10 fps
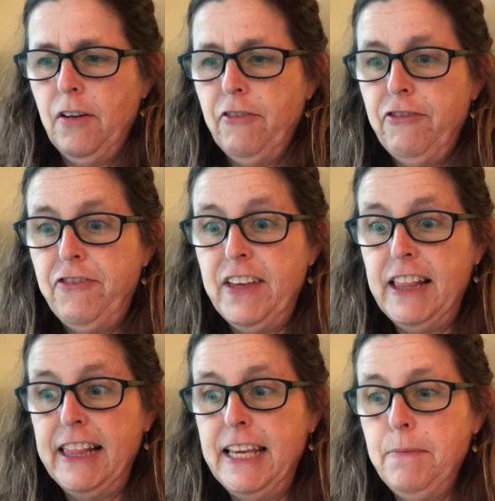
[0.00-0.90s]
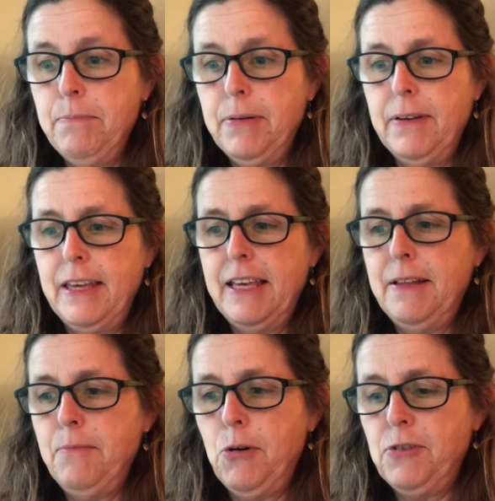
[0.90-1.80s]
Phillipe
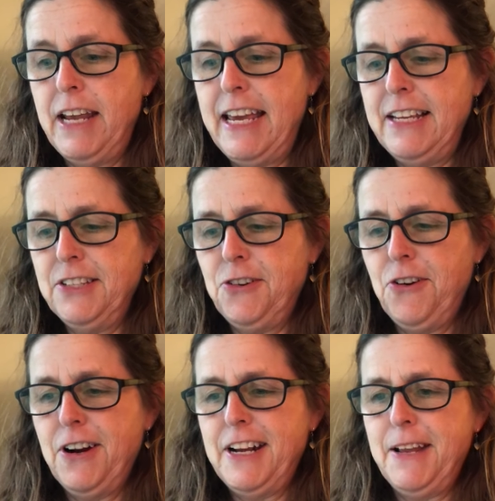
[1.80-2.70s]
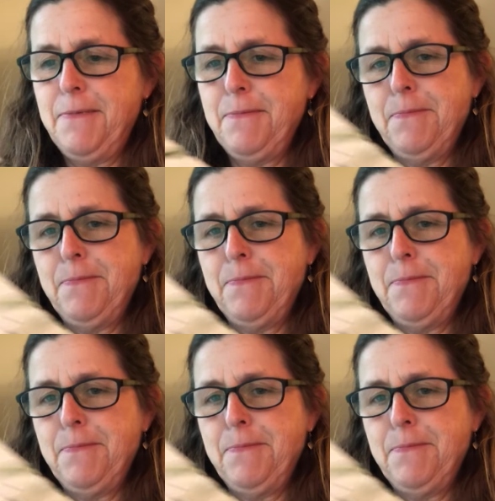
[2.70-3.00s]
in Monet's Garden.